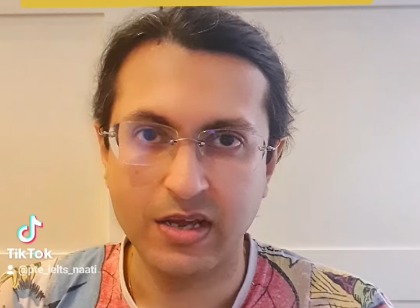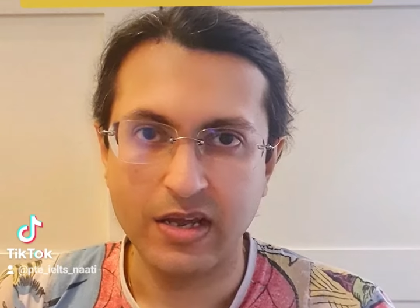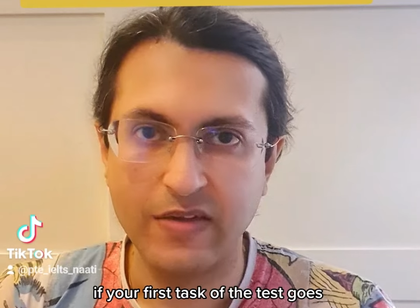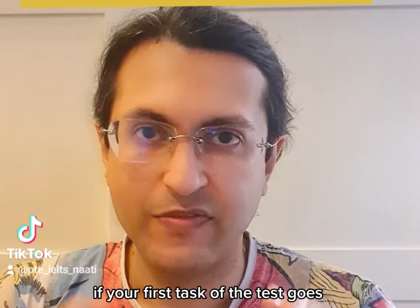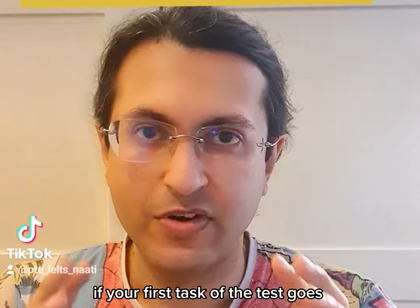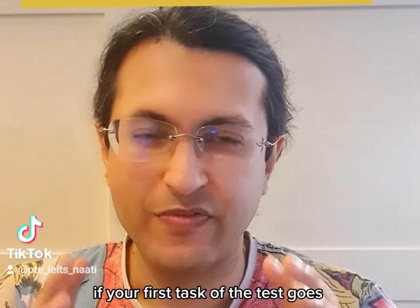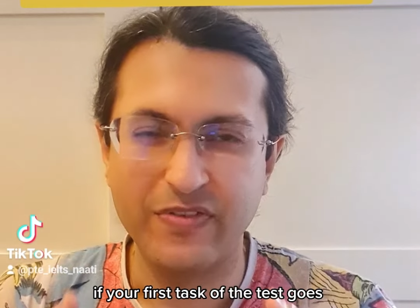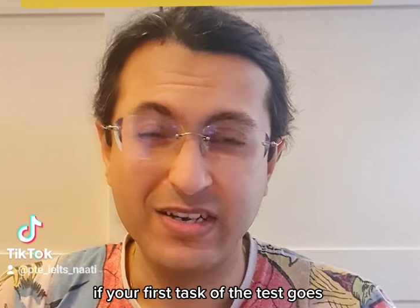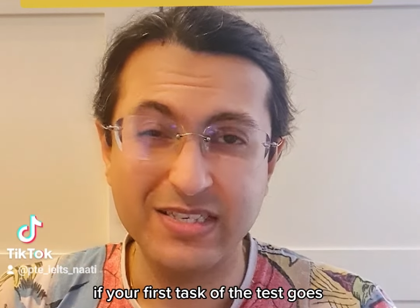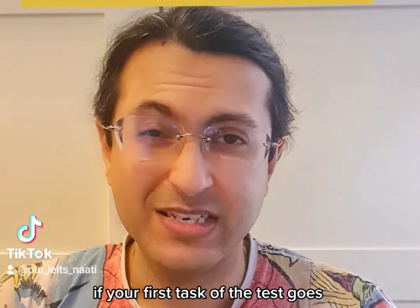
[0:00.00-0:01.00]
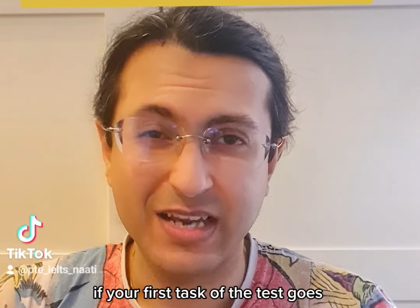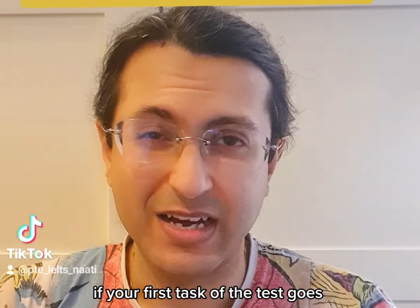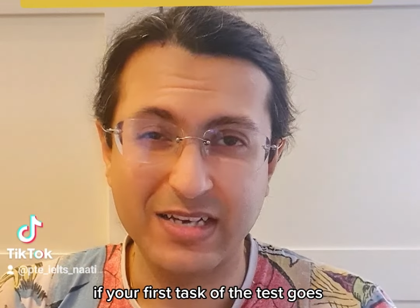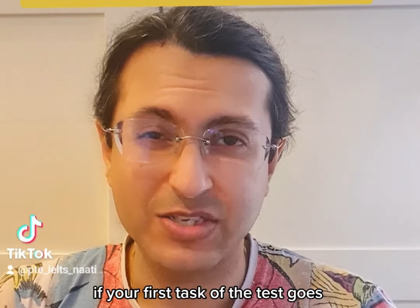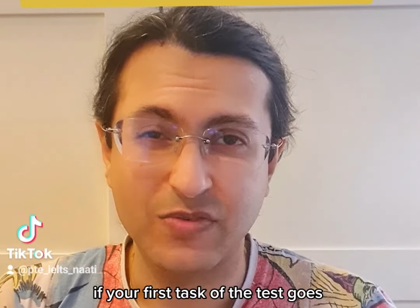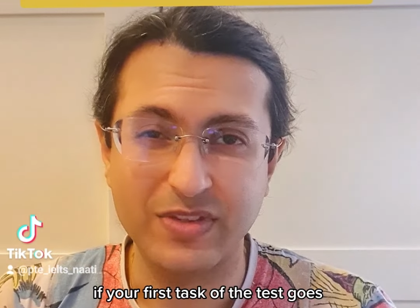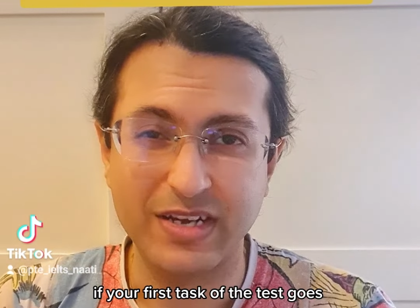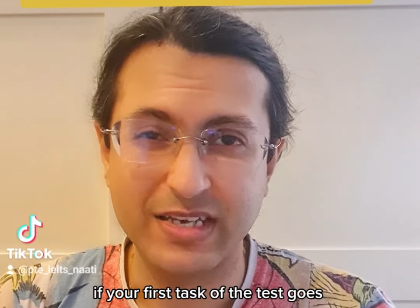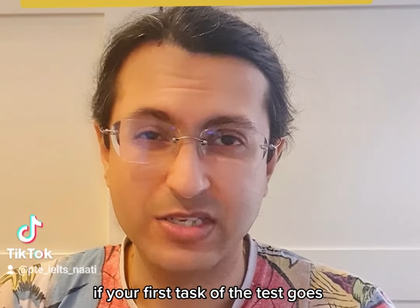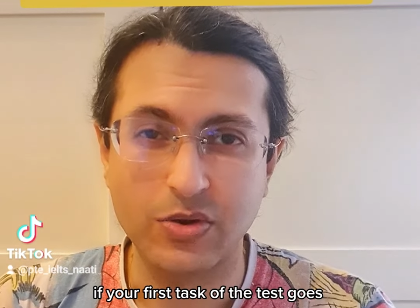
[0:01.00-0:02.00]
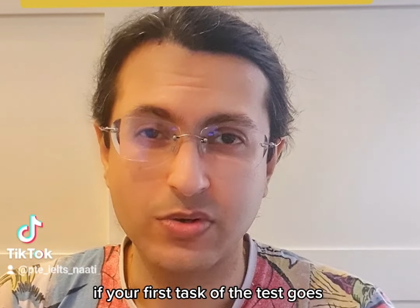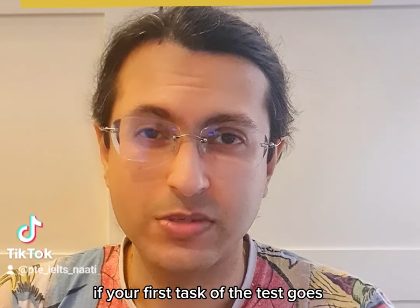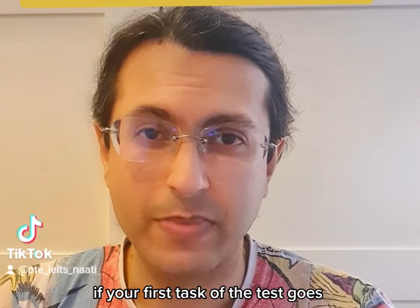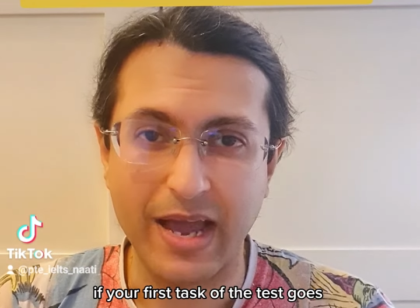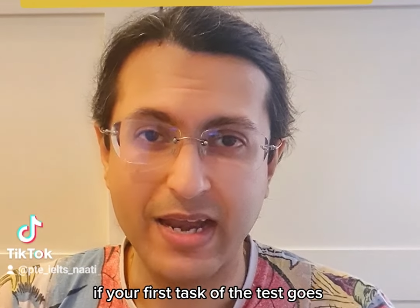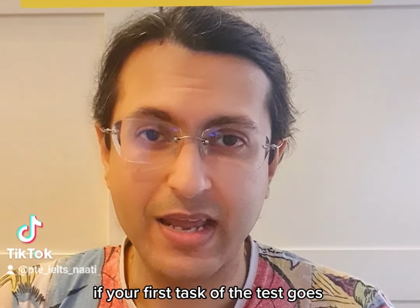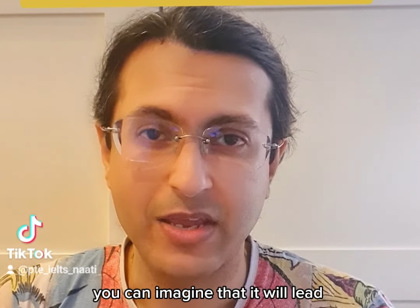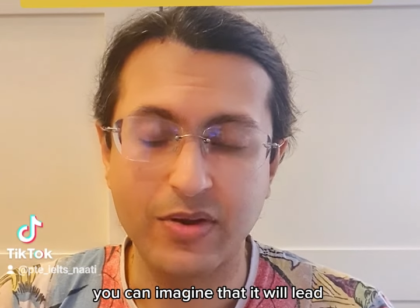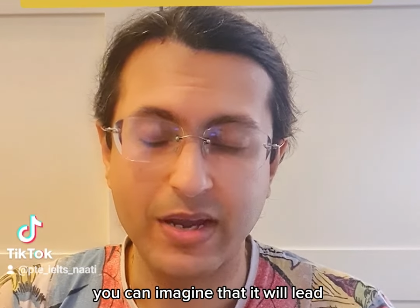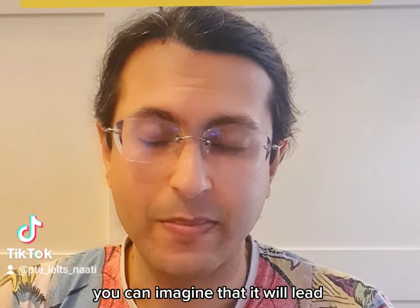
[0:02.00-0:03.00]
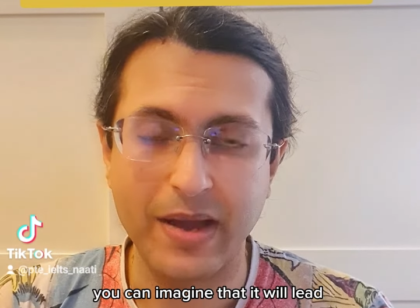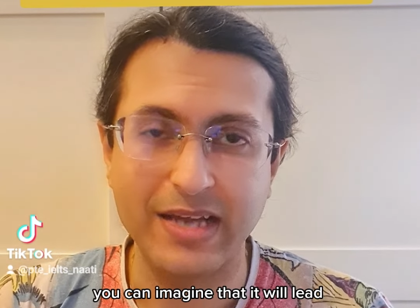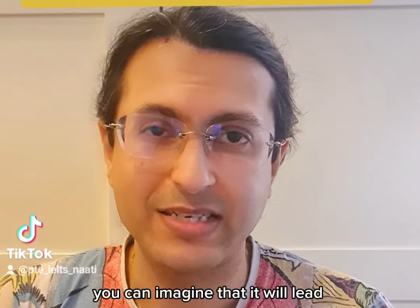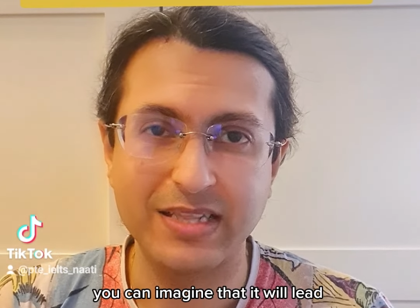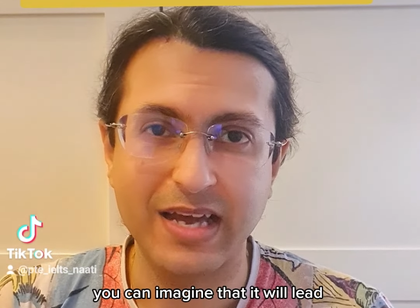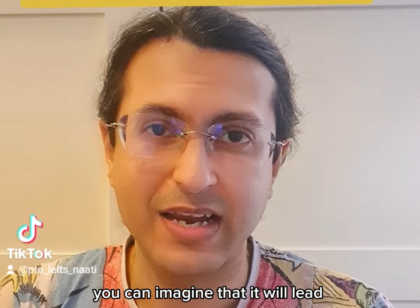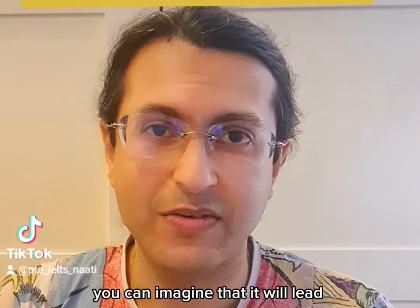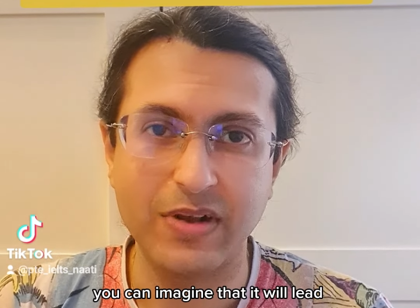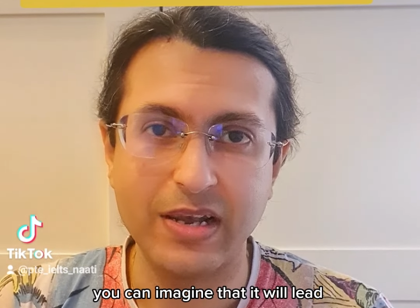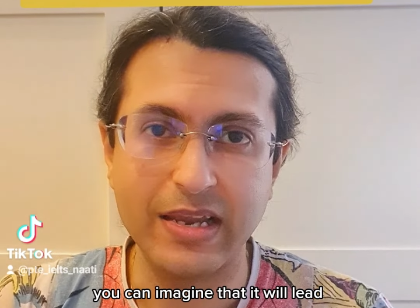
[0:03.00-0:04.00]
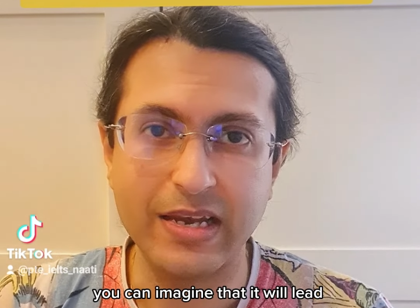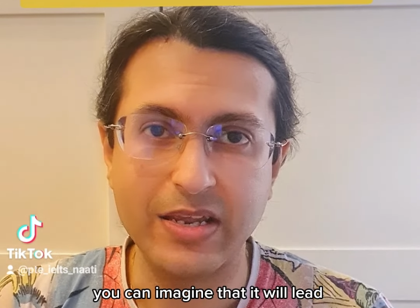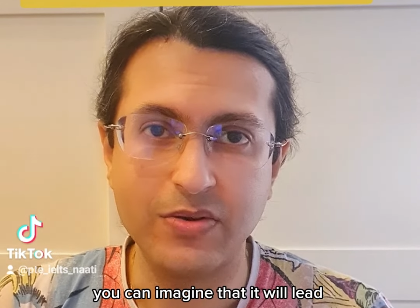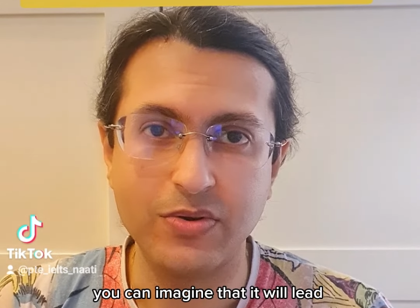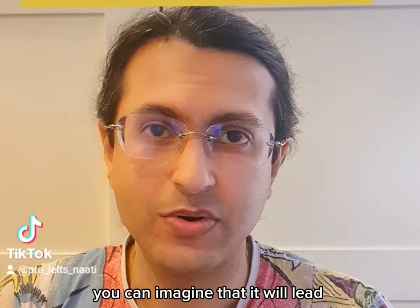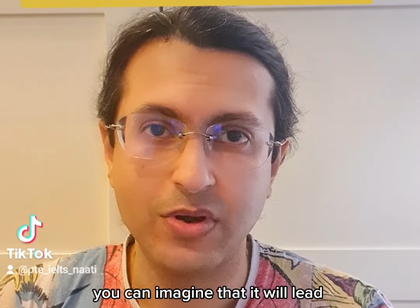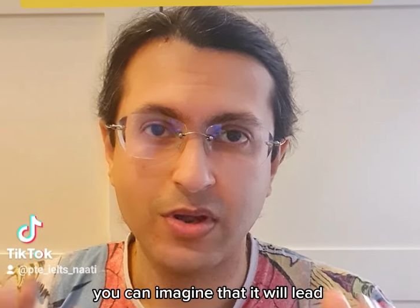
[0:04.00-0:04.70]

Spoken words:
If your first task of the test goes bad, you can imagine that it will lead you